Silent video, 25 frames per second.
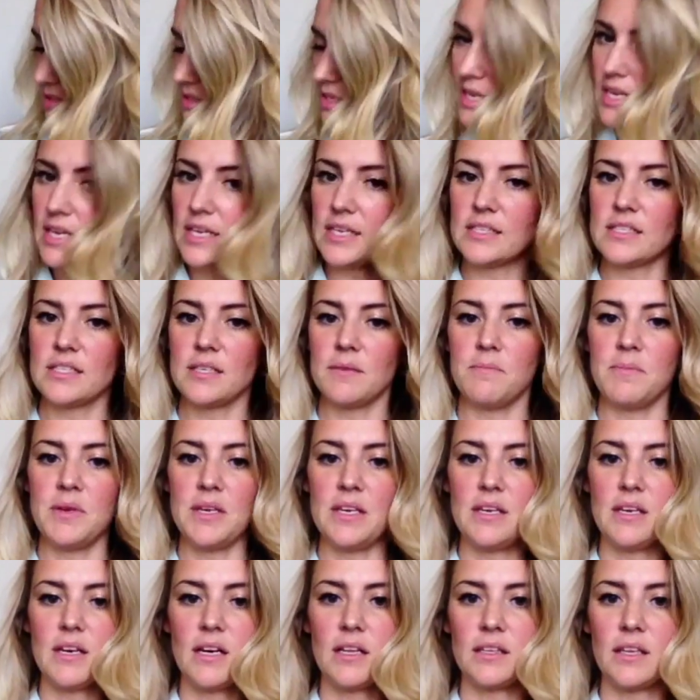it to
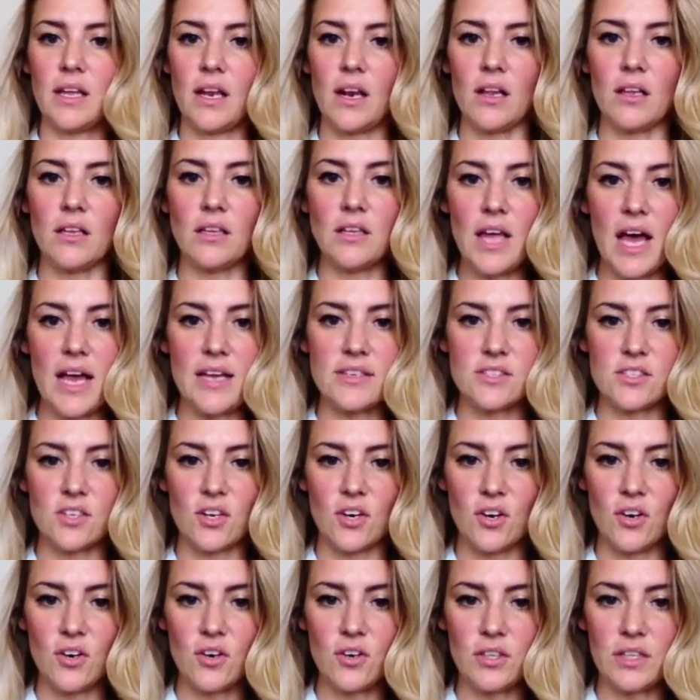be a little less
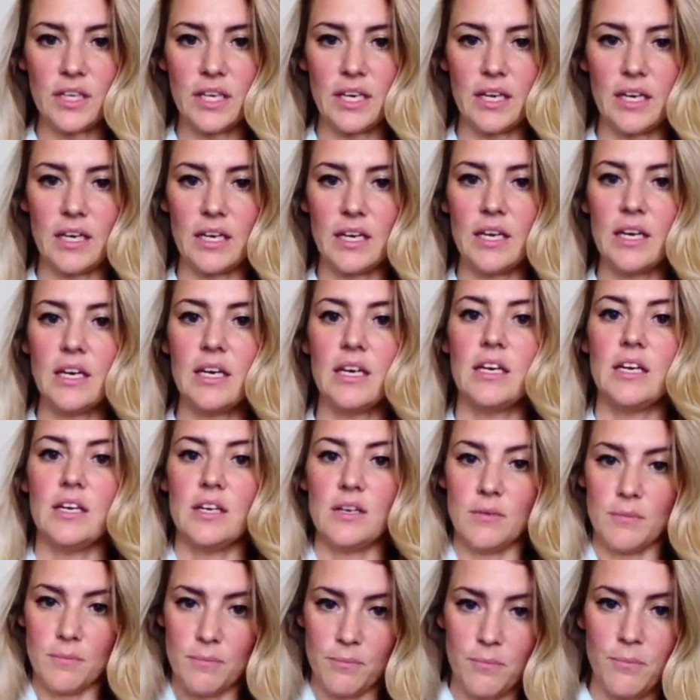curly,
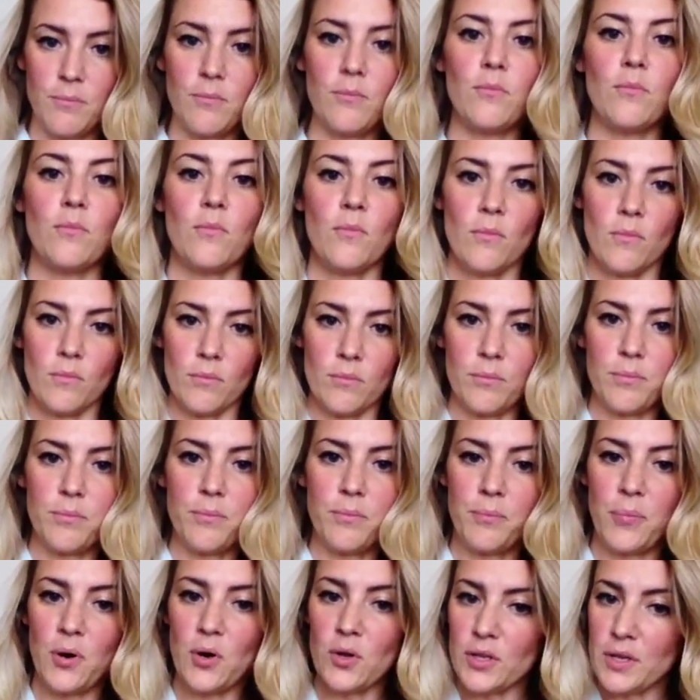
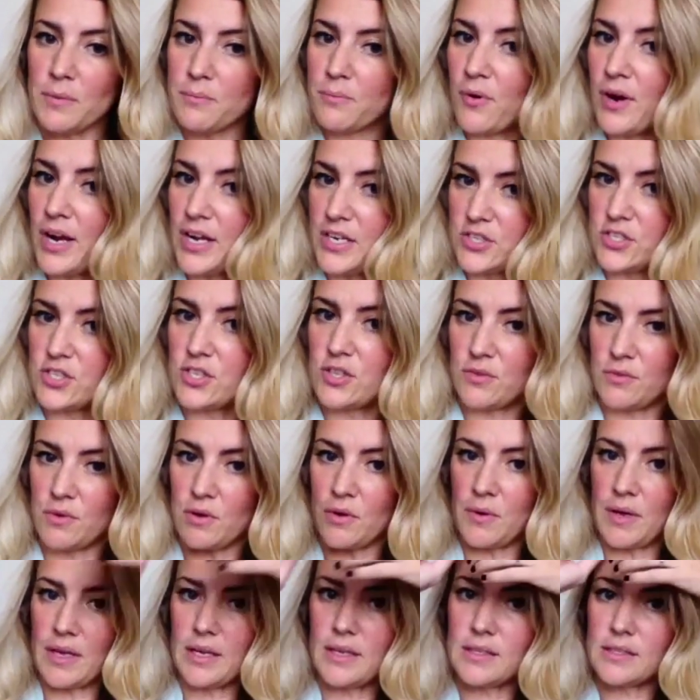pull a brush
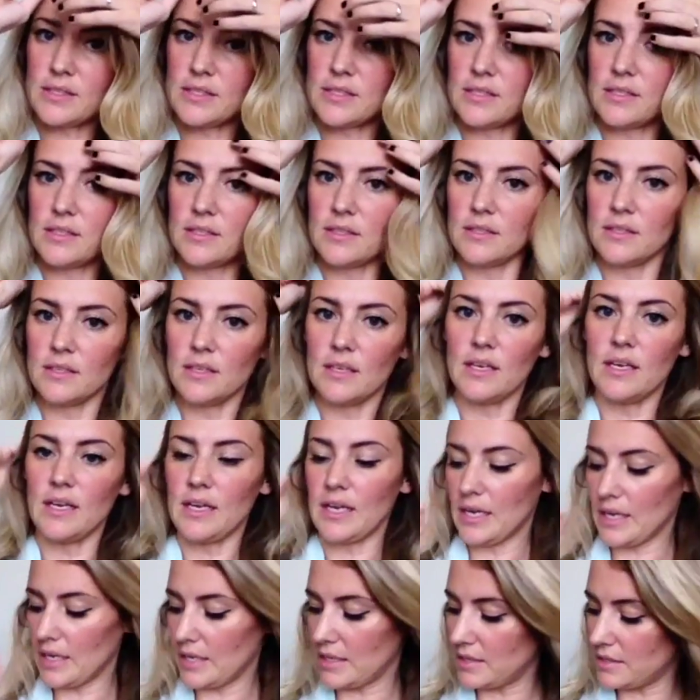through it,
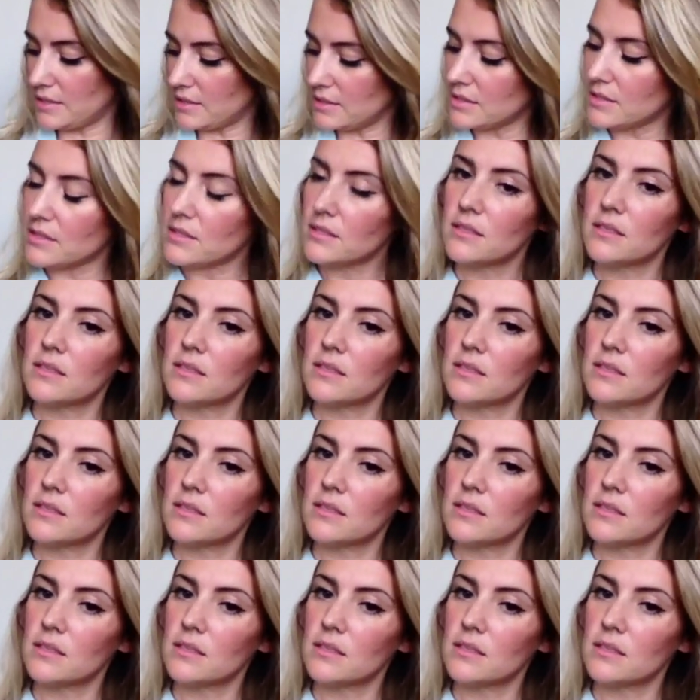and